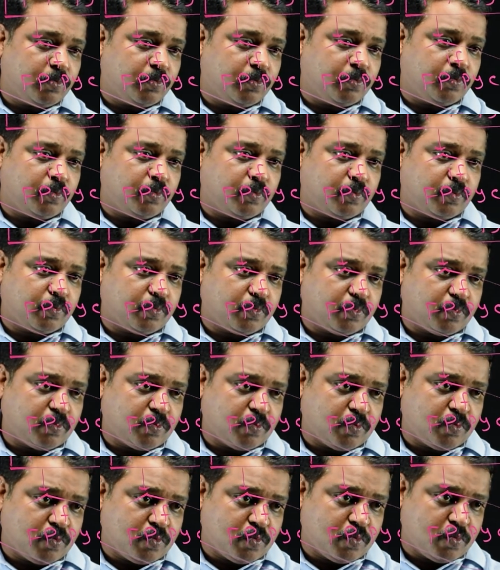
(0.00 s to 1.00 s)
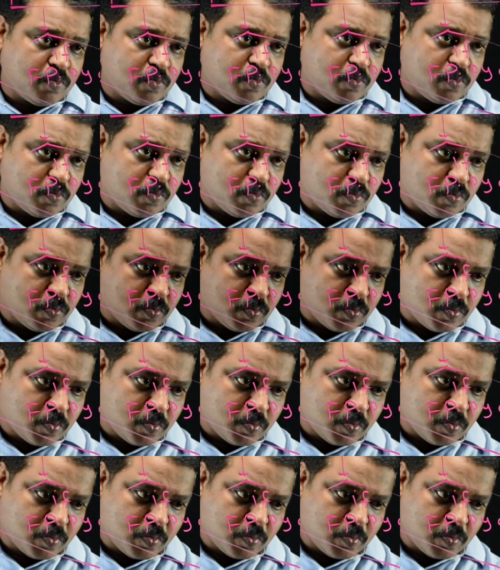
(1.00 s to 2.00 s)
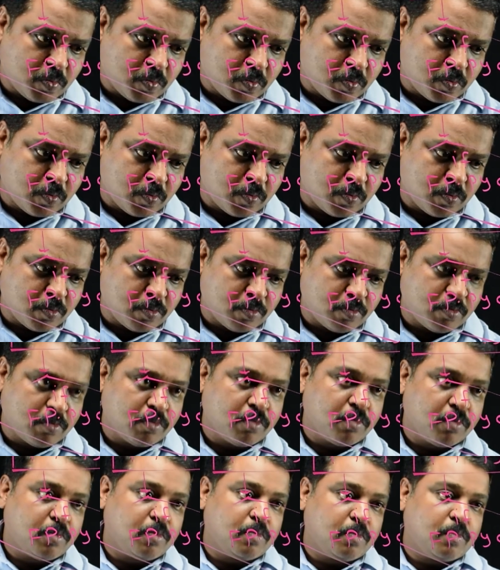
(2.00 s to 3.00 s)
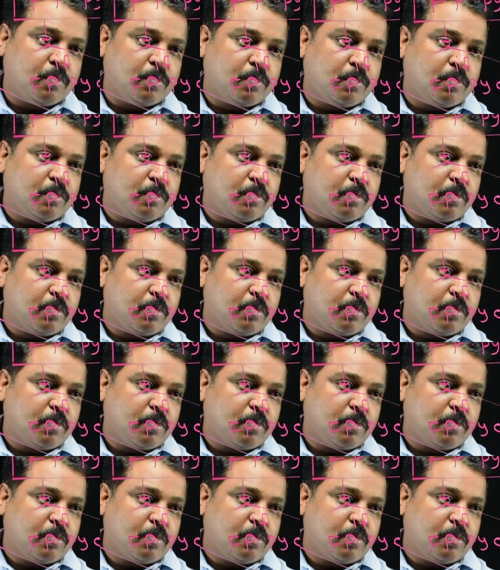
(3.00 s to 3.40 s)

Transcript: Nobody speaks.